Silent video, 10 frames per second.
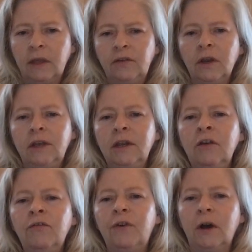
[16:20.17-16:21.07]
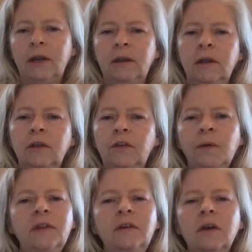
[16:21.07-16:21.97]
that's identified.
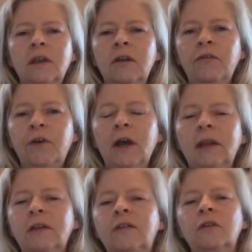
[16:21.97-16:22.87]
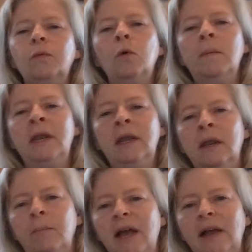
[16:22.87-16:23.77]
So it's identified as this woman
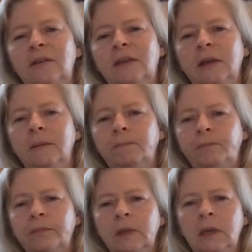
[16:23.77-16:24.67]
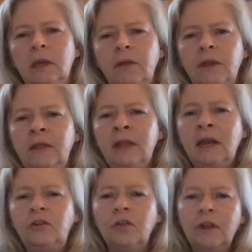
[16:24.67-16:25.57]
in a basket. Then the
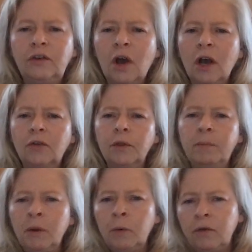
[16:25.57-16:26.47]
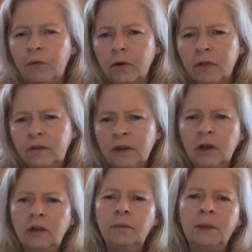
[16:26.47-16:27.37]
angel that talked with me went forth and said
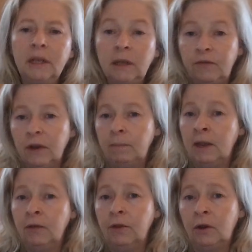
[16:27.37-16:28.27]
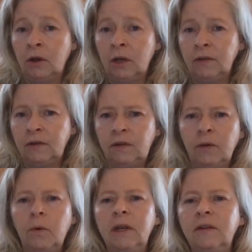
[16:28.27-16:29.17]
unto me, Lift up now thine eyes and
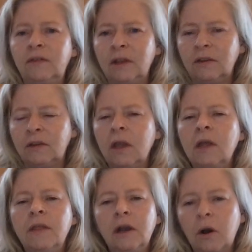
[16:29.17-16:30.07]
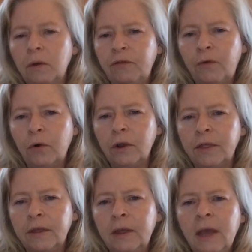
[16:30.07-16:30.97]
see what is this that goeth
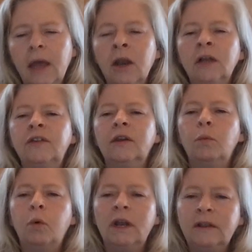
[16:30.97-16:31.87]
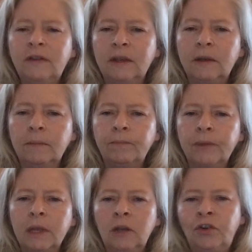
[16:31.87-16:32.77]
forth. And I said, What is it?
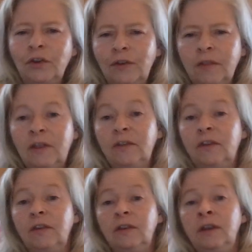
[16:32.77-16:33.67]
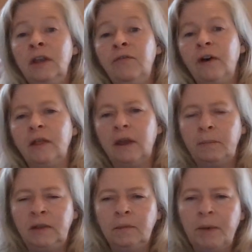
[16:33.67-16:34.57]
And she said, This is an ephah, that
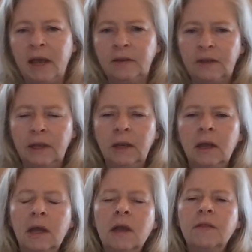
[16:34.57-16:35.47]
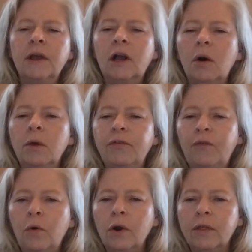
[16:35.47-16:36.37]
means a basket, that goeth
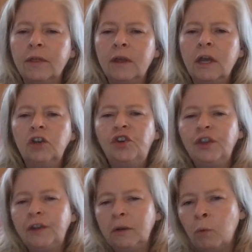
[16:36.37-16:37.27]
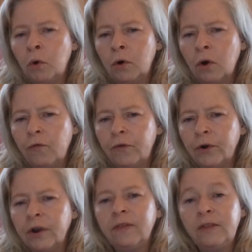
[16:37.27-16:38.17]
forth. She said,
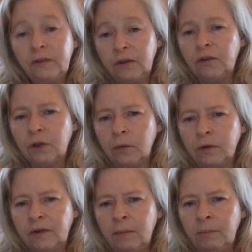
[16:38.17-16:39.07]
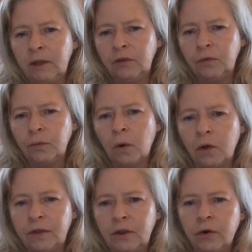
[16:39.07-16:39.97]
Moreover, this is their resemblance through
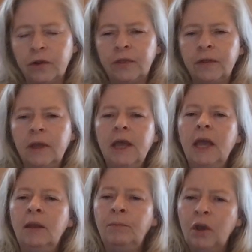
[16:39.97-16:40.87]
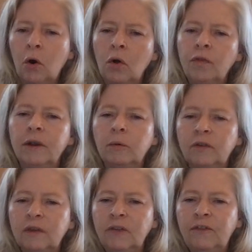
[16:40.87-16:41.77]
all the earth. And behold, there
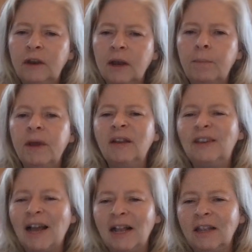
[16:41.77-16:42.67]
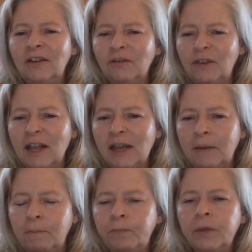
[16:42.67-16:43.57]
was lifted up a talent of
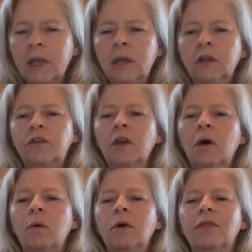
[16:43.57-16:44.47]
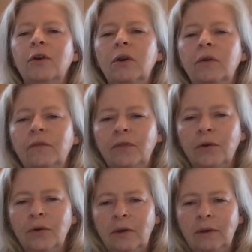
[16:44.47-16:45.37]
lead. So they're
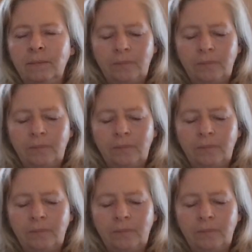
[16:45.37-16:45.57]
they're